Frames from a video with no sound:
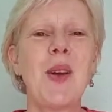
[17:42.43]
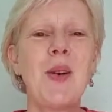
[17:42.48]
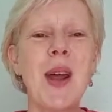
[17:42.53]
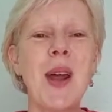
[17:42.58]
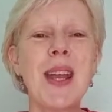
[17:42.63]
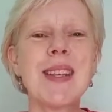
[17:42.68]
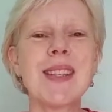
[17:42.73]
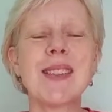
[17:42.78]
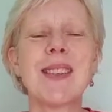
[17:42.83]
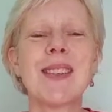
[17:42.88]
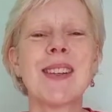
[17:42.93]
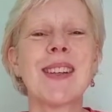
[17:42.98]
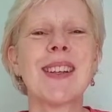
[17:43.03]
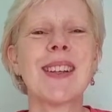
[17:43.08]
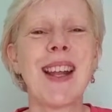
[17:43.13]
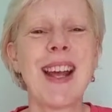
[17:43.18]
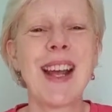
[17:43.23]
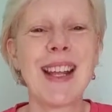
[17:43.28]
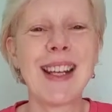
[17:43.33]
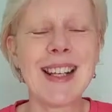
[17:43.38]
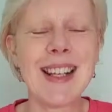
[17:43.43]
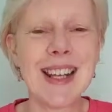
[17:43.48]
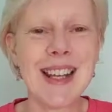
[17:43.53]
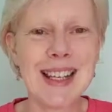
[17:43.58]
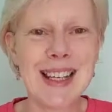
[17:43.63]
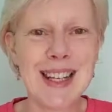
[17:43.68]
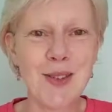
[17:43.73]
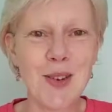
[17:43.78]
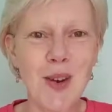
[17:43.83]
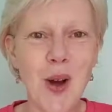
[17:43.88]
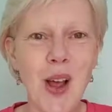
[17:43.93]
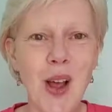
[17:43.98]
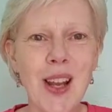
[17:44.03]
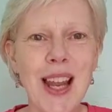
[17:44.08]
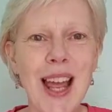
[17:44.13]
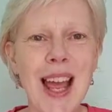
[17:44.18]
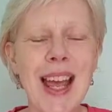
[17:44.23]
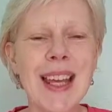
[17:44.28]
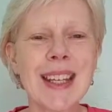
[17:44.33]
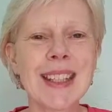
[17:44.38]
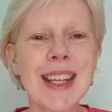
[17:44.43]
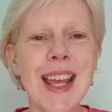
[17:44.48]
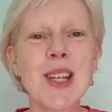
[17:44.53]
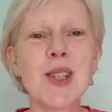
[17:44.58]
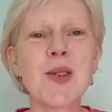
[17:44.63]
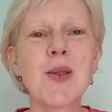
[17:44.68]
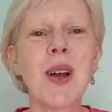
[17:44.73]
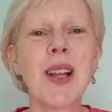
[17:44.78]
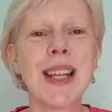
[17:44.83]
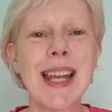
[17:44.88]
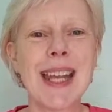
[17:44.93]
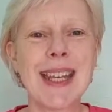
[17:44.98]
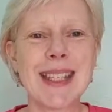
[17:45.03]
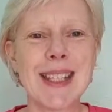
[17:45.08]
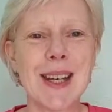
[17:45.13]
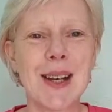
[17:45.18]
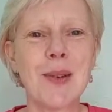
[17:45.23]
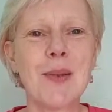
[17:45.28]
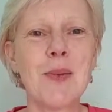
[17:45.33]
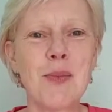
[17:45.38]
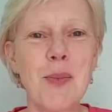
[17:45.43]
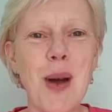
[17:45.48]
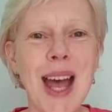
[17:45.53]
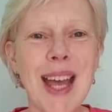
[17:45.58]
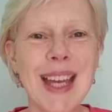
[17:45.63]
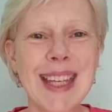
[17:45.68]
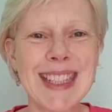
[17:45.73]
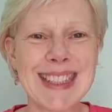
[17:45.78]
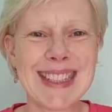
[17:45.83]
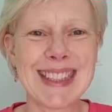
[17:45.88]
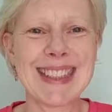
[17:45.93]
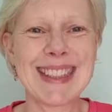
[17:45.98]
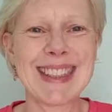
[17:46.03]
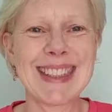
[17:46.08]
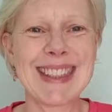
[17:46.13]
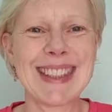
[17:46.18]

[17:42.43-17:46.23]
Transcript: All right, I'll leave you all and catch you all later. Bye.